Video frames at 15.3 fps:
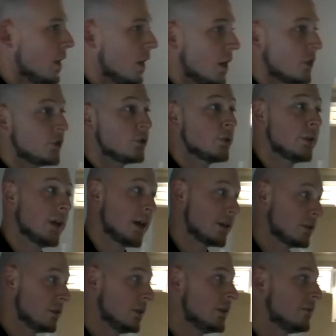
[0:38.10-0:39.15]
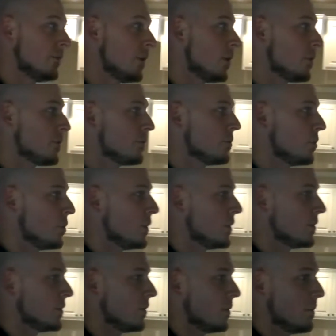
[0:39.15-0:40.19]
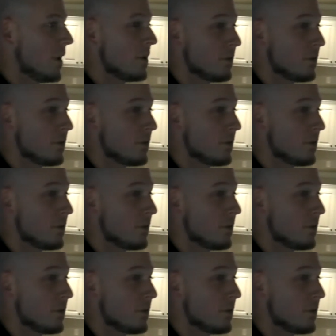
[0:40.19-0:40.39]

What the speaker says: a tree actually fell through it, so about